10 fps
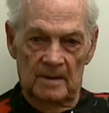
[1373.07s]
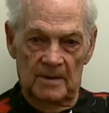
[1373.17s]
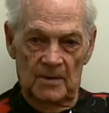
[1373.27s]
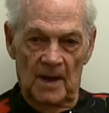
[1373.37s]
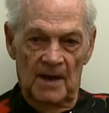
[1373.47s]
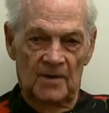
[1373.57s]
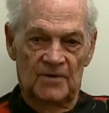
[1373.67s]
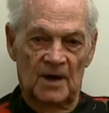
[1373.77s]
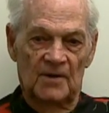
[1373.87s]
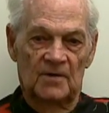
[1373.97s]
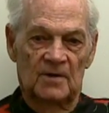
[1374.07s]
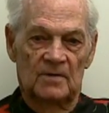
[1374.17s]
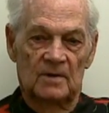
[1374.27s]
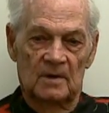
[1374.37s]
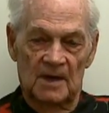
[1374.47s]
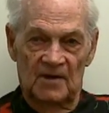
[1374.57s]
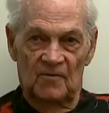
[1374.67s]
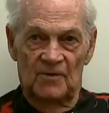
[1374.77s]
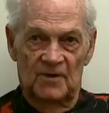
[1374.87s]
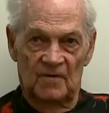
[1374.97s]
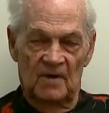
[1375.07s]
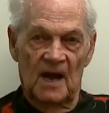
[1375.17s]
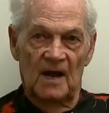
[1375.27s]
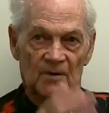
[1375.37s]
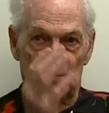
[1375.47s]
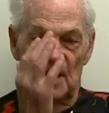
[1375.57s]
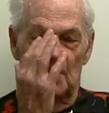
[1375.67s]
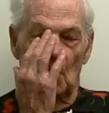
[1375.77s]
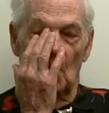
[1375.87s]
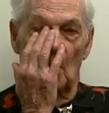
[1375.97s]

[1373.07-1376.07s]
you had a chance to live with civilized people.